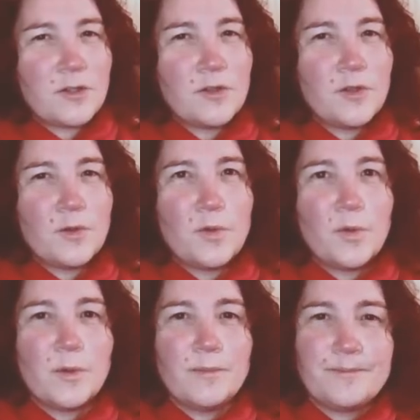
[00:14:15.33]
to
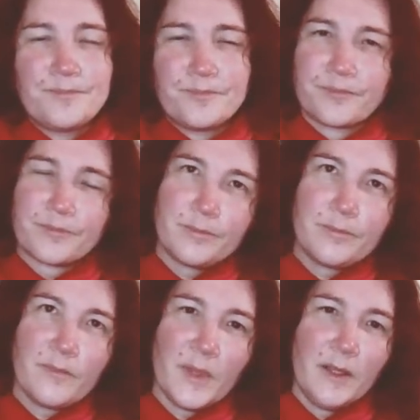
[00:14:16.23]
do
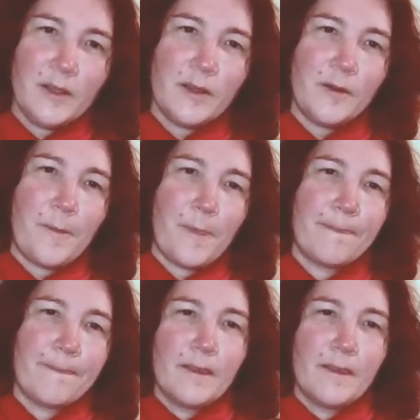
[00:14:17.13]
where